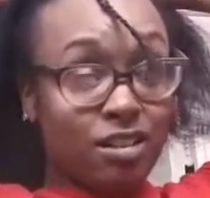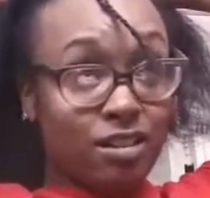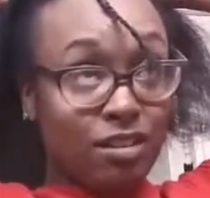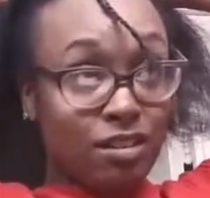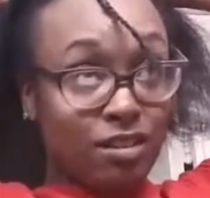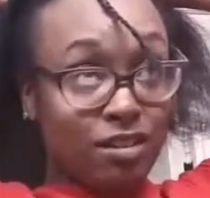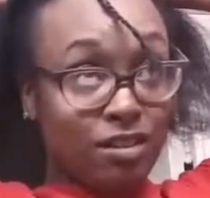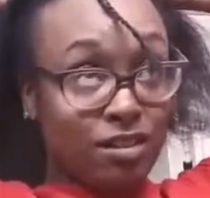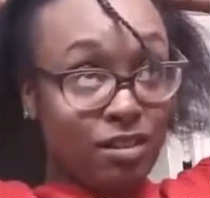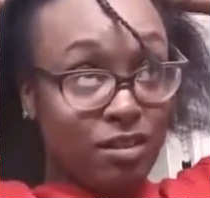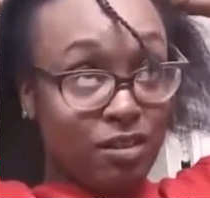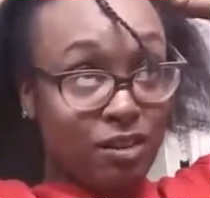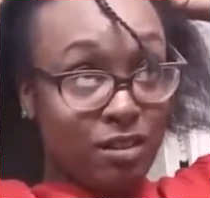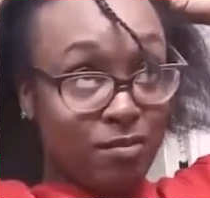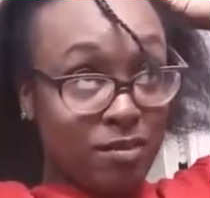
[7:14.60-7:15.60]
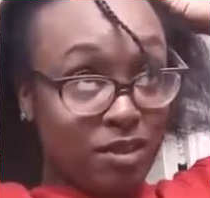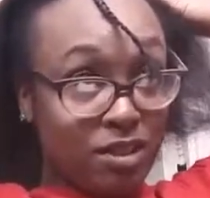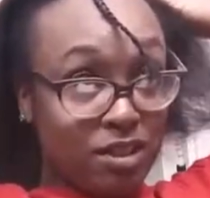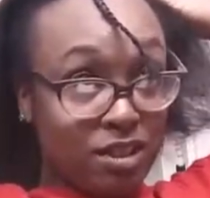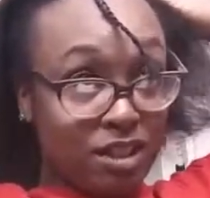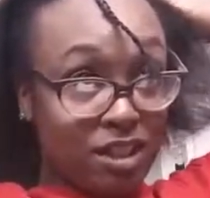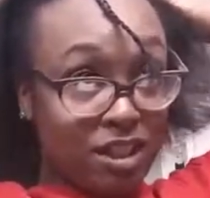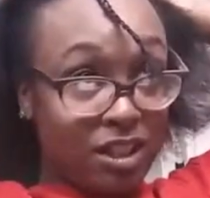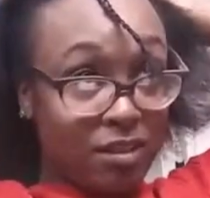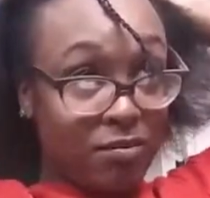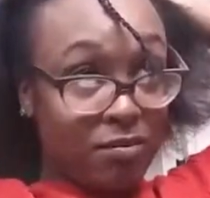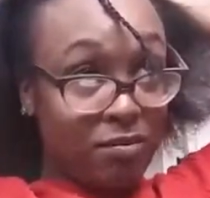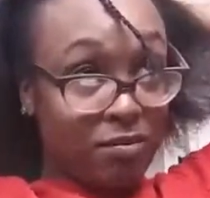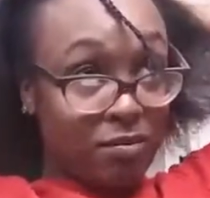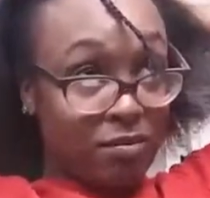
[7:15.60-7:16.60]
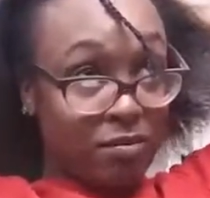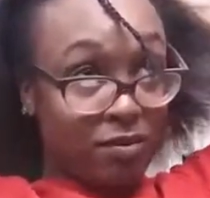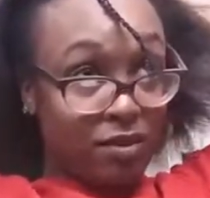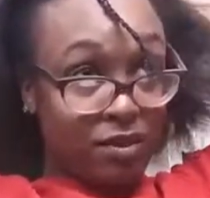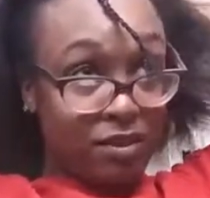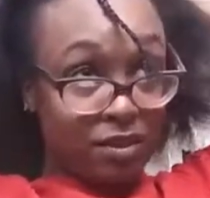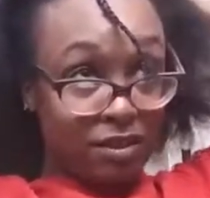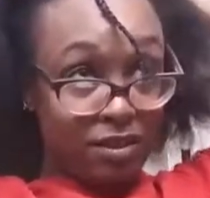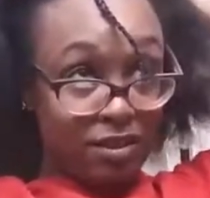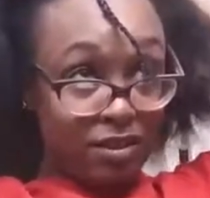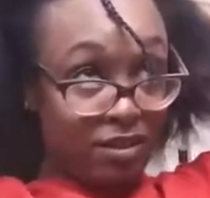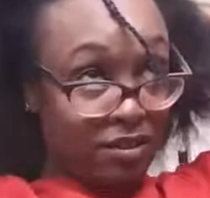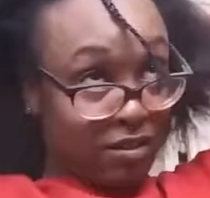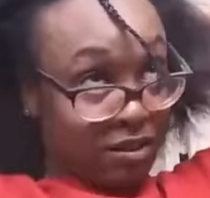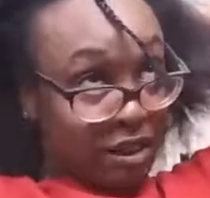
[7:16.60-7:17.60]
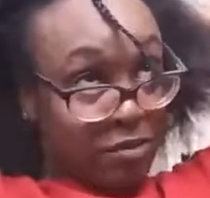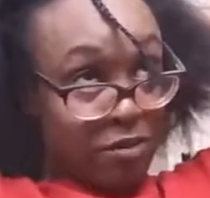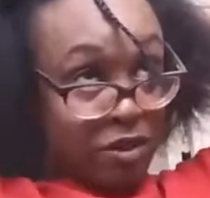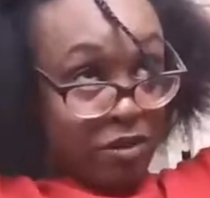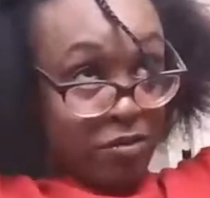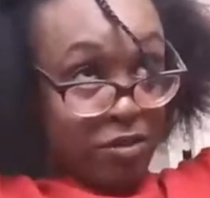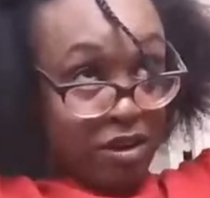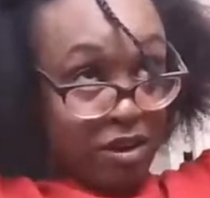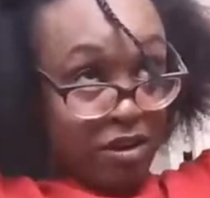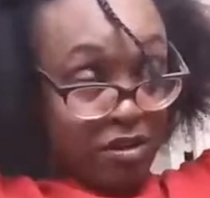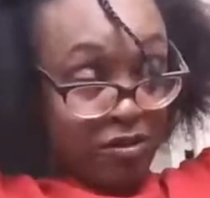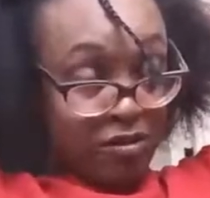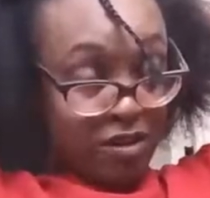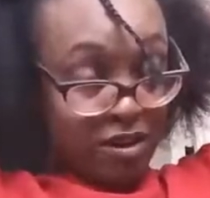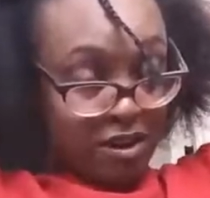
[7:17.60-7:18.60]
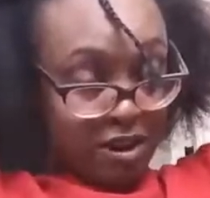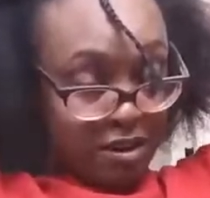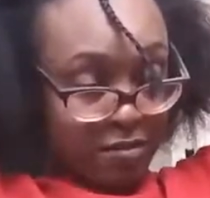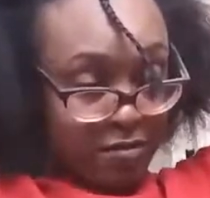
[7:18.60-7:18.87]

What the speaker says: And so I'm just gonna keep that middle part going down.